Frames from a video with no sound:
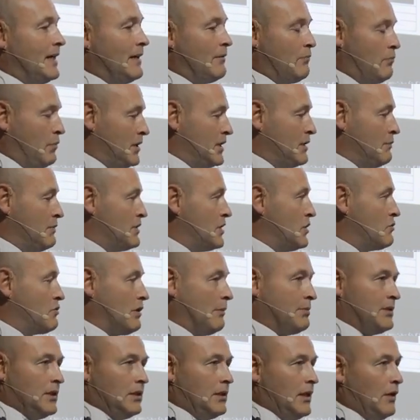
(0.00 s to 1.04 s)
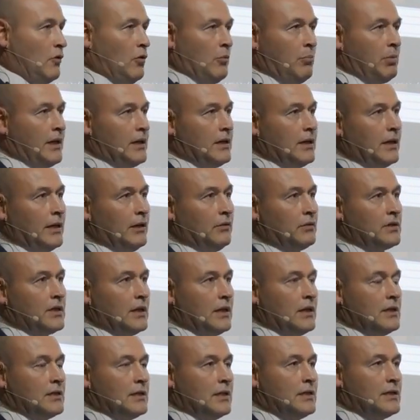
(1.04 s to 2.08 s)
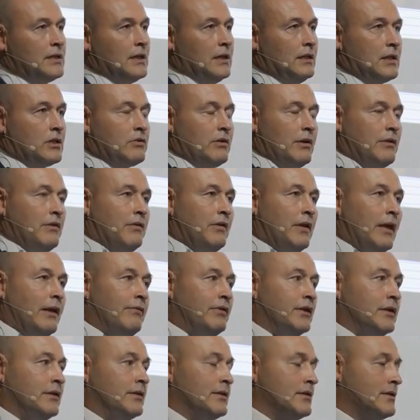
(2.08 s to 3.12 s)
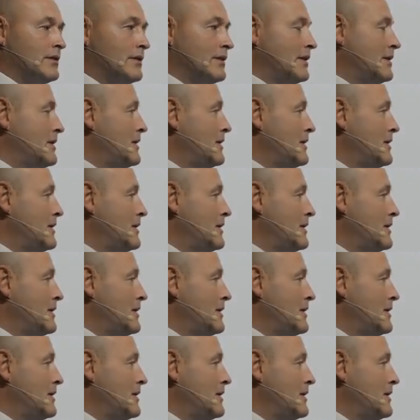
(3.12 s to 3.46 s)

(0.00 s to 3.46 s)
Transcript: once it was disrupted, they all pleaded guilty because they'd seen the strength of the evidence.